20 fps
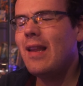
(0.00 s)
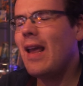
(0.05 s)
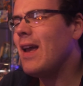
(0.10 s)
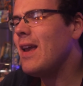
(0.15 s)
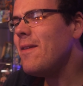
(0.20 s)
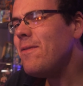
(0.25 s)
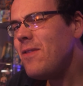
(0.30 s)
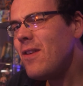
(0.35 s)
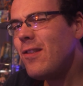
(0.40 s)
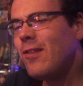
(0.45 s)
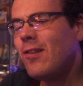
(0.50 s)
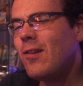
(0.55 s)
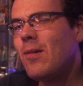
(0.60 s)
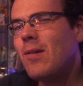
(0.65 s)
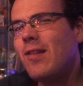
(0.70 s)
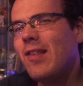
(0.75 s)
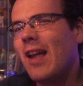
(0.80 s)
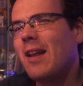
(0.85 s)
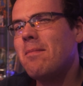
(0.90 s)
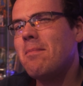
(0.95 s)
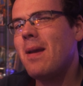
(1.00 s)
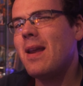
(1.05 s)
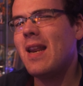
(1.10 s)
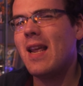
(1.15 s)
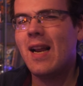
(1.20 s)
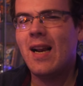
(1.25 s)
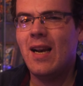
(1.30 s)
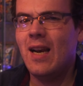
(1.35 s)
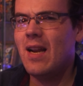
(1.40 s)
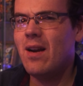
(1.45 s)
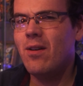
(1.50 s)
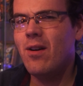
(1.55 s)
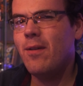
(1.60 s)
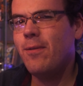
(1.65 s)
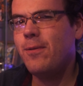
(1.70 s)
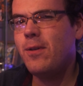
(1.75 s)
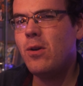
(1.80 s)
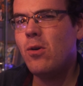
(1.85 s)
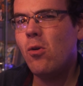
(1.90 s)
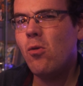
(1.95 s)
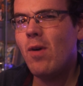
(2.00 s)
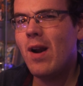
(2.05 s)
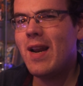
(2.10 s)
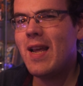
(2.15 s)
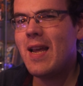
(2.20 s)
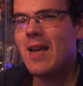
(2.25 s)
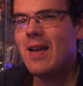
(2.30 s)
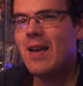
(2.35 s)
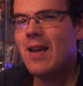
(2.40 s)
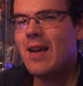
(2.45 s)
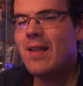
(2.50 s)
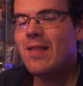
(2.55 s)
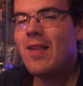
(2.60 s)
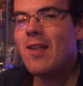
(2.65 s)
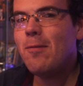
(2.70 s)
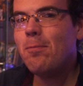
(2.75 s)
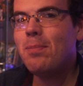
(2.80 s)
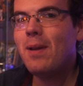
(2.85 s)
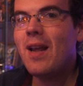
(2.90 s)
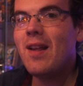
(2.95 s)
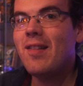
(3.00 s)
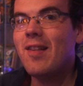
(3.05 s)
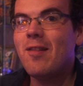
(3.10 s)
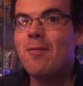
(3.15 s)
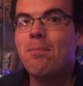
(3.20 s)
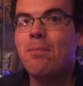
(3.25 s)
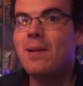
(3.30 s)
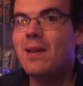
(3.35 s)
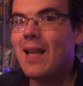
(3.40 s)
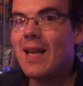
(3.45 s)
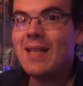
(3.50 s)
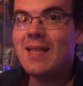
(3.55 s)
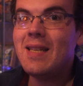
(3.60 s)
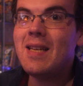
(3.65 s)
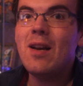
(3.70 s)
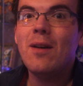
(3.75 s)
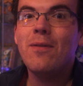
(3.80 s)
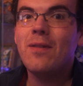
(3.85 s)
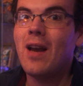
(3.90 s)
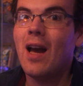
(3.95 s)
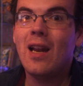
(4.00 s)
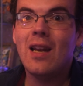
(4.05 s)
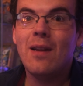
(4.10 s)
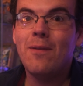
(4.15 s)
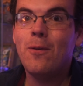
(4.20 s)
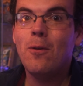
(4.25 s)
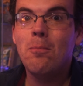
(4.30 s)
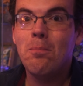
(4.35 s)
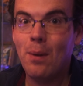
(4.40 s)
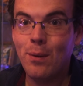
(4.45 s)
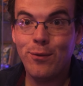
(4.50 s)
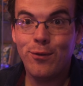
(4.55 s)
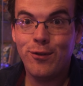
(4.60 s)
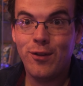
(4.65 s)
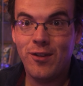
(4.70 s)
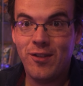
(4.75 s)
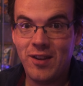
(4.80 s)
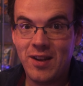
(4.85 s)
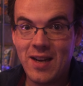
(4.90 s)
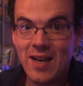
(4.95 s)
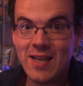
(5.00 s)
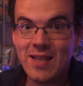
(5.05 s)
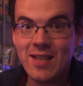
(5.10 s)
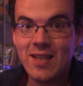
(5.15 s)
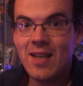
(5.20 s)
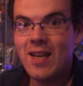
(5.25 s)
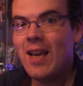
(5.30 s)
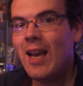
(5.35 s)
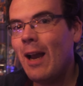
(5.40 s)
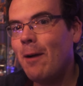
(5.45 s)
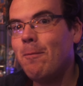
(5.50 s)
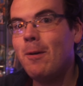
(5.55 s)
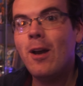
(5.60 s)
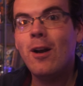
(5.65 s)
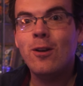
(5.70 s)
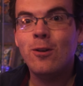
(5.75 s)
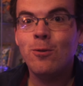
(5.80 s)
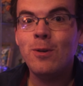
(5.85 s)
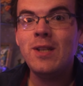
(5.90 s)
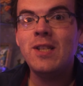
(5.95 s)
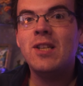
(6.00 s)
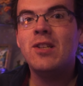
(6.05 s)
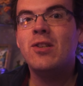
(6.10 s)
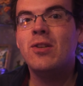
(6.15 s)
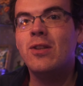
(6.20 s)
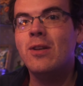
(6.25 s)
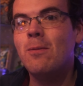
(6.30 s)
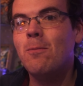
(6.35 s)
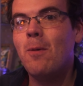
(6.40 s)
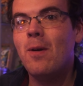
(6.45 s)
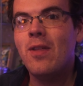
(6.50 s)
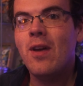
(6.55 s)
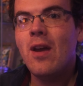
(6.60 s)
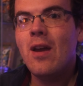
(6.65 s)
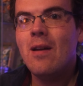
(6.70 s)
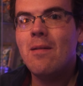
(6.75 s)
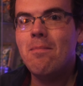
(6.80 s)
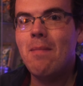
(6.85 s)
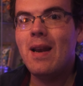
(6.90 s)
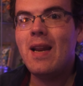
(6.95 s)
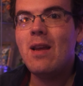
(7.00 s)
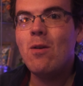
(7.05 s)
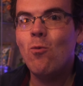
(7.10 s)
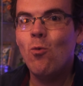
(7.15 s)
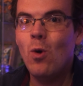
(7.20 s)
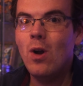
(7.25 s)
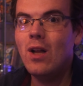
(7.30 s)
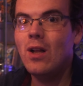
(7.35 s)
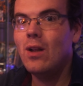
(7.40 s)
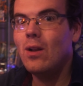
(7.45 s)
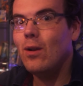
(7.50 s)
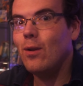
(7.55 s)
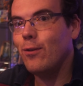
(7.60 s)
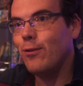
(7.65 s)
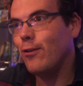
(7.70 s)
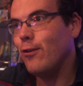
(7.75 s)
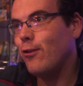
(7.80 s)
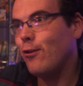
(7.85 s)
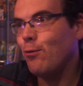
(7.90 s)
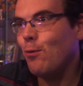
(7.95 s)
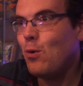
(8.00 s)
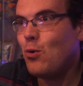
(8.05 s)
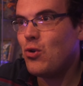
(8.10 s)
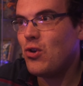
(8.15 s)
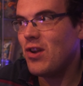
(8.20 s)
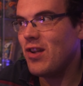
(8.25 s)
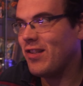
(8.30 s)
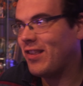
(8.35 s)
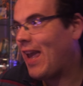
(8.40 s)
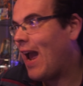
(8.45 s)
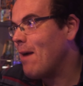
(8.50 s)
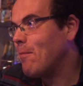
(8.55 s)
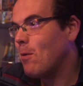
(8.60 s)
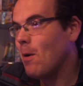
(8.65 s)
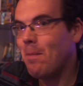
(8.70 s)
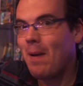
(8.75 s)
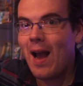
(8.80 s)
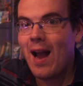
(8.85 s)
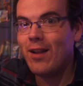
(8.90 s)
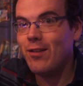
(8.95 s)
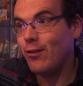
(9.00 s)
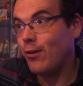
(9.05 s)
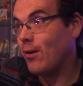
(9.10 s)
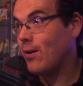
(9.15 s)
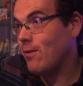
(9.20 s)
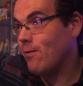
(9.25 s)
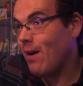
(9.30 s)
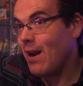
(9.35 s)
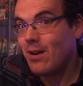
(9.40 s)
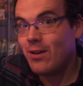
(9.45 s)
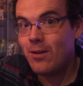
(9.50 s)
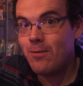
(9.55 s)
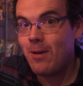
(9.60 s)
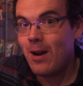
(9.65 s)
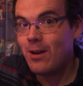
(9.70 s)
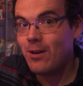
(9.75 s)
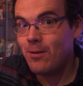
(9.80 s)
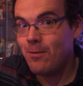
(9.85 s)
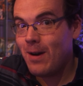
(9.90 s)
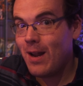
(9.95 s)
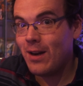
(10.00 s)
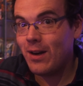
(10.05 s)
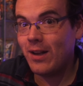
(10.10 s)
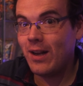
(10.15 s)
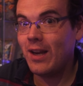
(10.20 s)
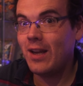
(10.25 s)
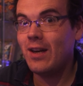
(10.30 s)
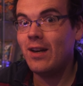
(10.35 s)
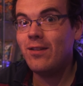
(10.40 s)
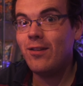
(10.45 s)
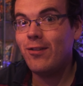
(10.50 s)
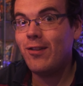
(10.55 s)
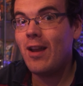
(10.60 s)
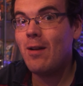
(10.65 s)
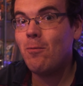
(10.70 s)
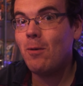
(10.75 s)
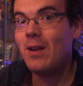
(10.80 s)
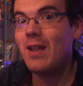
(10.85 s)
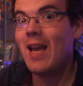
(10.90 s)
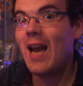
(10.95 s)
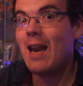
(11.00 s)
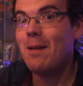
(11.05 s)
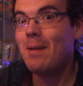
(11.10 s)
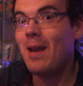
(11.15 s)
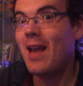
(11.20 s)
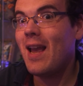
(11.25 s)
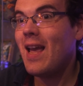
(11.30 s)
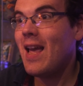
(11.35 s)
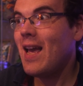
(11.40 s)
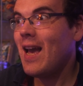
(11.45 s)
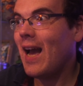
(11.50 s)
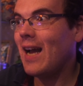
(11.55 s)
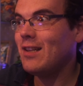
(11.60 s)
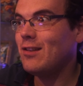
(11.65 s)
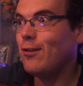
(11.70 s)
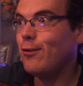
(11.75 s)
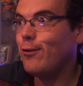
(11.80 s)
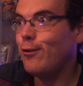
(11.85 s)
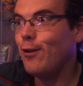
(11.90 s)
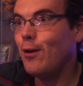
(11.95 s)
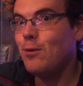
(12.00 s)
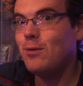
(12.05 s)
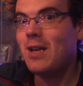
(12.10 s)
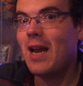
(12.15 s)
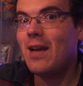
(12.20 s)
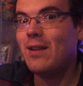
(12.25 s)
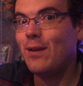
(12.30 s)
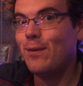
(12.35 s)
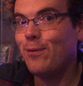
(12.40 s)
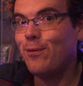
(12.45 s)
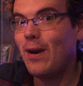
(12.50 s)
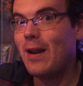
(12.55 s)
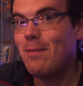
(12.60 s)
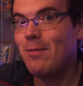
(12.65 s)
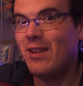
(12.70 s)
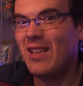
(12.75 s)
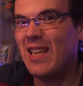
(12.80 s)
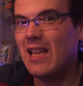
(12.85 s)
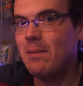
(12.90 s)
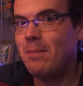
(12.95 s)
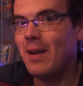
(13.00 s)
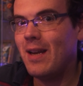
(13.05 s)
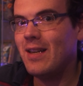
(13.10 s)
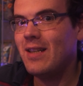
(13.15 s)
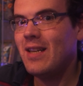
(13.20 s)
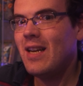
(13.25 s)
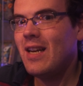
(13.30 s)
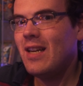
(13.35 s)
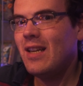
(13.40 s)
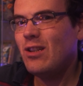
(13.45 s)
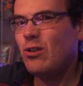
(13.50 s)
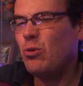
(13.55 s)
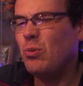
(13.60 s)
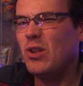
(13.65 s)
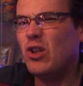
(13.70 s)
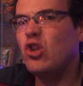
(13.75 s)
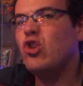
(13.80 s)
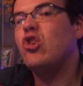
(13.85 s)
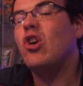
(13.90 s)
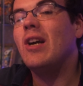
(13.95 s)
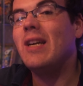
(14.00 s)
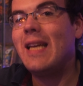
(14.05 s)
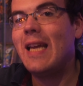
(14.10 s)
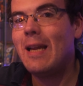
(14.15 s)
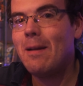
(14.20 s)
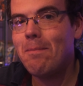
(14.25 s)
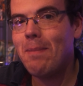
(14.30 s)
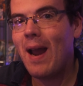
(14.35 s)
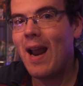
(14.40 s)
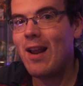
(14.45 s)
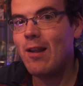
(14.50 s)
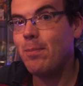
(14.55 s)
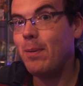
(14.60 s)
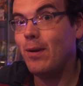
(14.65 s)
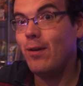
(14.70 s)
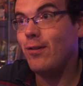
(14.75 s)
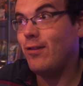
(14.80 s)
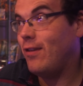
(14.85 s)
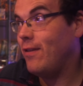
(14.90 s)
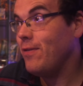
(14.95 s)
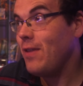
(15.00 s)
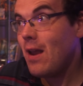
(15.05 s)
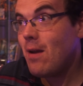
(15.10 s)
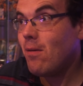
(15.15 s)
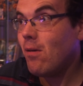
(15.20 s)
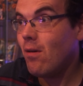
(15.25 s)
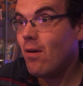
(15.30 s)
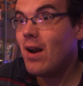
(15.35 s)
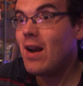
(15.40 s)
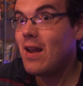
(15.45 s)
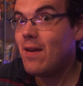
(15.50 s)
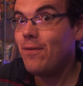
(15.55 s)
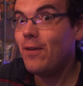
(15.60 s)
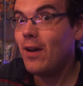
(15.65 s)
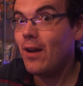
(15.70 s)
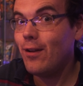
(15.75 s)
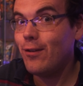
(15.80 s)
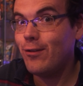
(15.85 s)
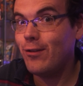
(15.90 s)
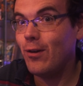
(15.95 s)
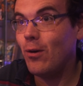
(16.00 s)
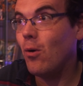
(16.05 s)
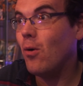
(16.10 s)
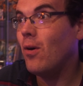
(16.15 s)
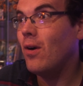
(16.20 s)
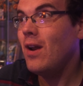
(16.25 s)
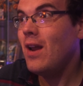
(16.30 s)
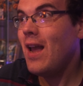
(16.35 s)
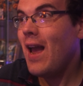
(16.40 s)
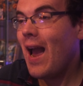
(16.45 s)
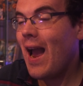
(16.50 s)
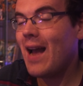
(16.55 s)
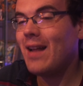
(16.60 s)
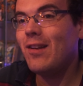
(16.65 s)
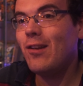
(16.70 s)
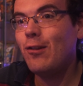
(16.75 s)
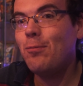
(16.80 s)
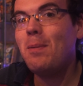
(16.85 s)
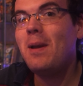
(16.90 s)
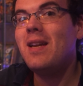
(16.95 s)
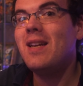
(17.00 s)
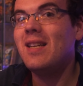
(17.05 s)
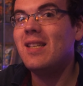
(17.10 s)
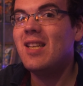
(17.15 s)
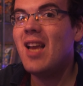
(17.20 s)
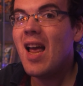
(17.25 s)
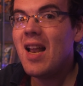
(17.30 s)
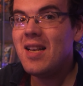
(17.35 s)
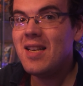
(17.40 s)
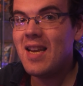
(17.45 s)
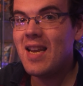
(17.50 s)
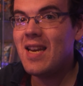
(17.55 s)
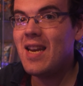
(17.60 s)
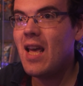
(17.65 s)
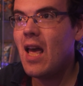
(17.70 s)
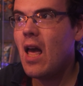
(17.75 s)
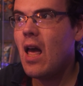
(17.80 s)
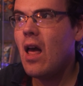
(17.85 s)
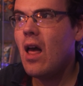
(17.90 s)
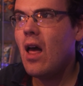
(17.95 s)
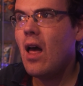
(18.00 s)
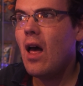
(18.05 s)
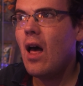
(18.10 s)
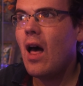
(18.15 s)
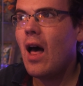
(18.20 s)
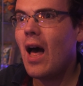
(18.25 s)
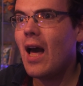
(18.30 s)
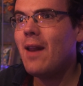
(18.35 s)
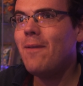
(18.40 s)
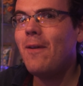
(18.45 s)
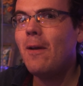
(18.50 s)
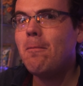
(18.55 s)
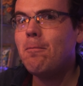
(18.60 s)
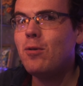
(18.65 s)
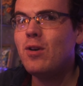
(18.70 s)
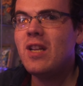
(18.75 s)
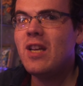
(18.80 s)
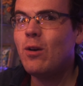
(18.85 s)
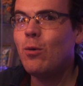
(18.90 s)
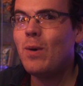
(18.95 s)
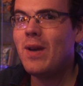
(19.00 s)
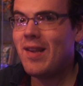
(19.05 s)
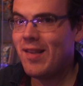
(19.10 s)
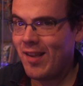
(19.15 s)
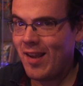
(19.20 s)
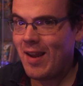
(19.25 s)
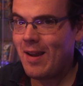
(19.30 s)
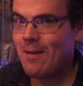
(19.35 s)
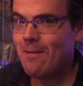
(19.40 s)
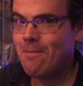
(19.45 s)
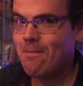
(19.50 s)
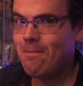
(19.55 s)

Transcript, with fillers: Now, if this series hadn't made it clear enough for you already, this place has plenty of colourful monsters in it, and we are greeted to them with many whirls and swooshes, camera pans going round and round and round, and I can understand why the anime had to slow down the frames a little bit to a chugging pace, because if they were any faster or at the speed intended, I'd have felt pretty queasy.